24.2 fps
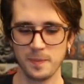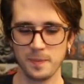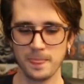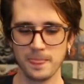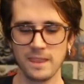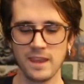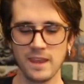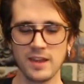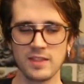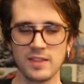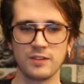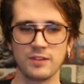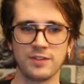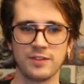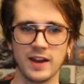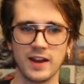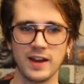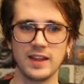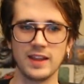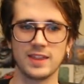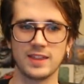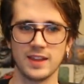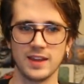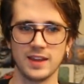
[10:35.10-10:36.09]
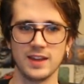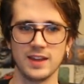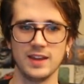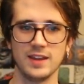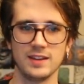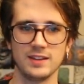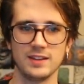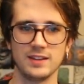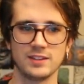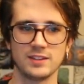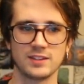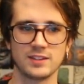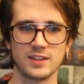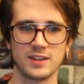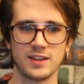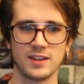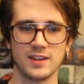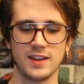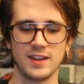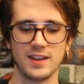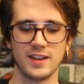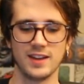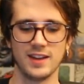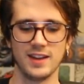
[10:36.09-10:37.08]
the funny thing is,
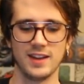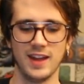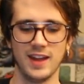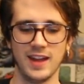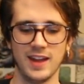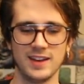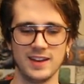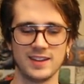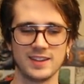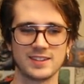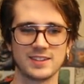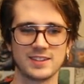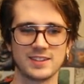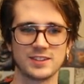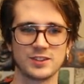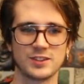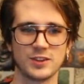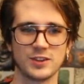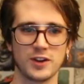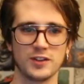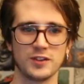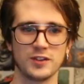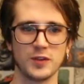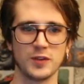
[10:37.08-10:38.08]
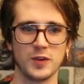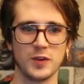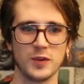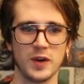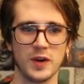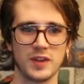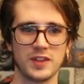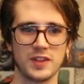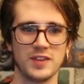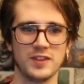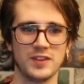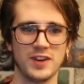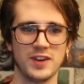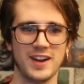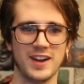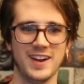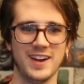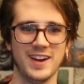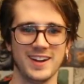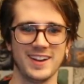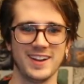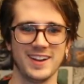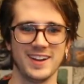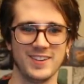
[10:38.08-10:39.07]
and this is sort of where
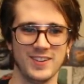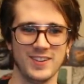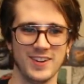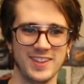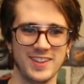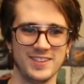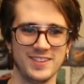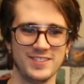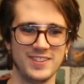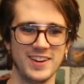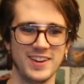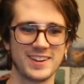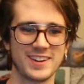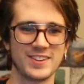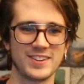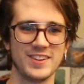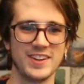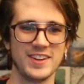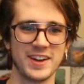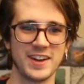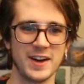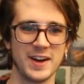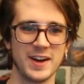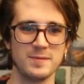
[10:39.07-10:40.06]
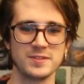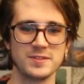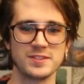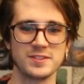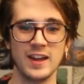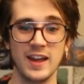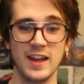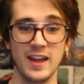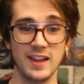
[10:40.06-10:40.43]
the victory comes,